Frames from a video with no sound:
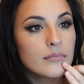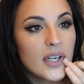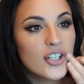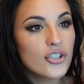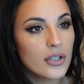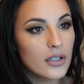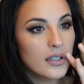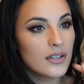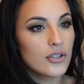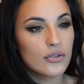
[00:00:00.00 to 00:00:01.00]
make sure
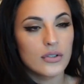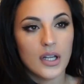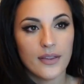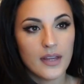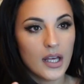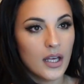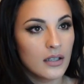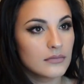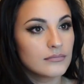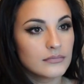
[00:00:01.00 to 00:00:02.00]
that there's nothing
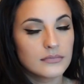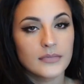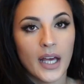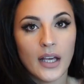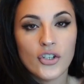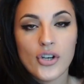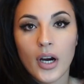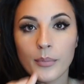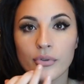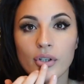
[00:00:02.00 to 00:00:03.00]
like
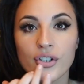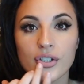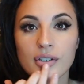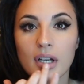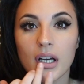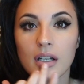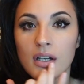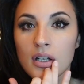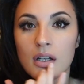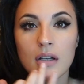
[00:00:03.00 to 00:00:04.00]
sharp, so I just kind
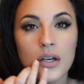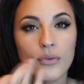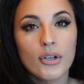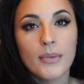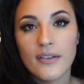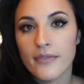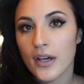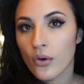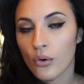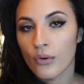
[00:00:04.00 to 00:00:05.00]
of run my
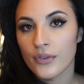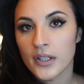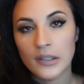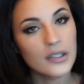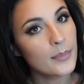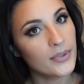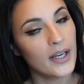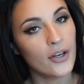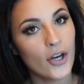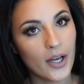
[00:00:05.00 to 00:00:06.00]
finger over the lip
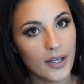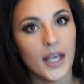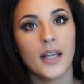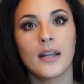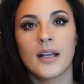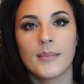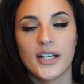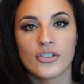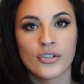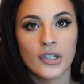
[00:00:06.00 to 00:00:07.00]
liner again and
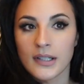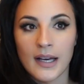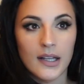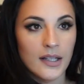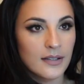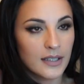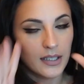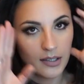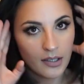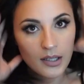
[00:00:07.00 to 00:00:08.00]
make sure that it's
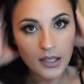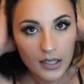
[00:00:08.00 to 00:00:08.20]
kind of